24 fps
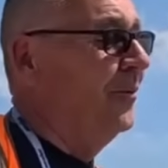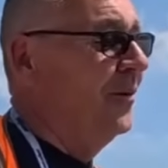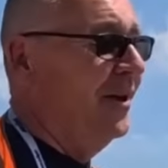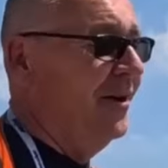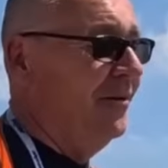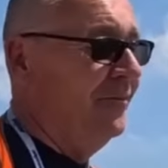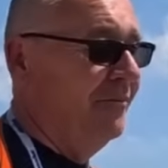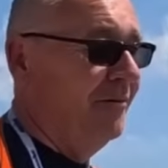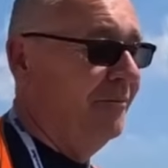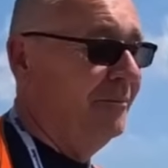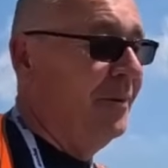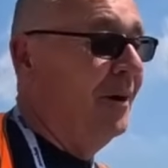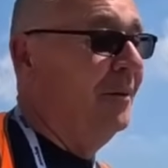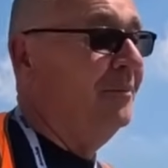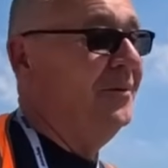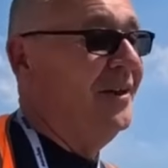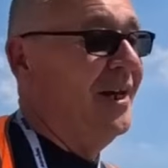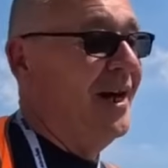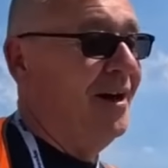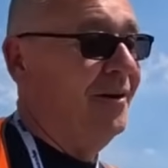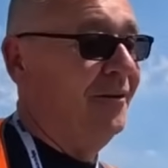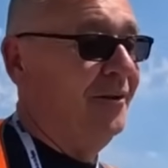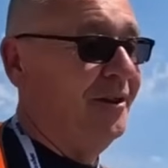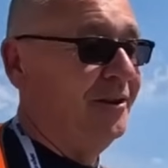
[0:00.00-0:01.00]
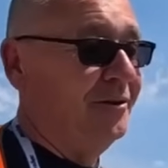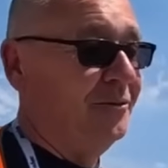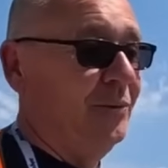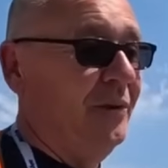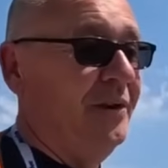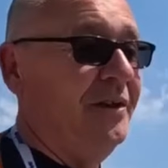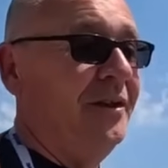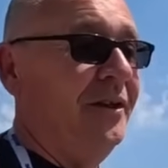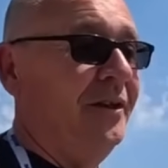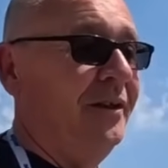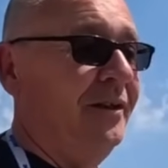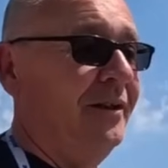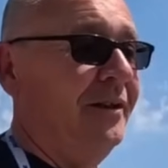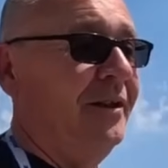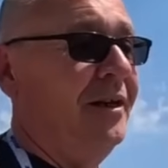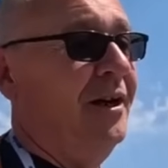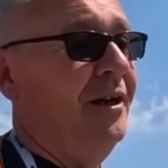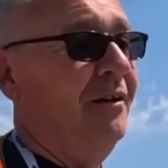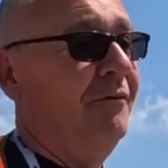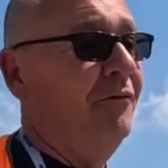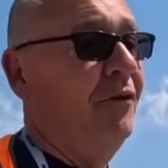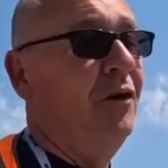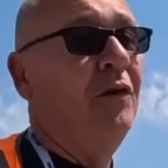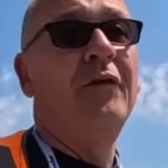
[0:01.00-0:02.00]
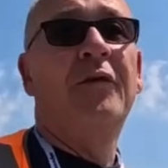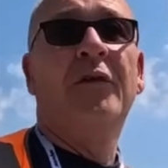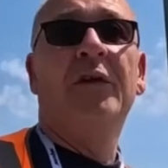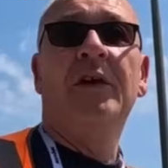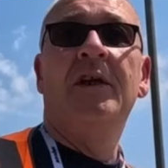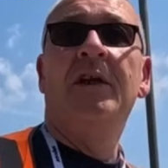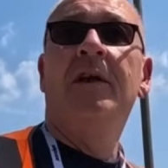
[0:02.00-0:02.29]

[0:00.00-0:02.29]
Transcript: have Bob Downey's roofing.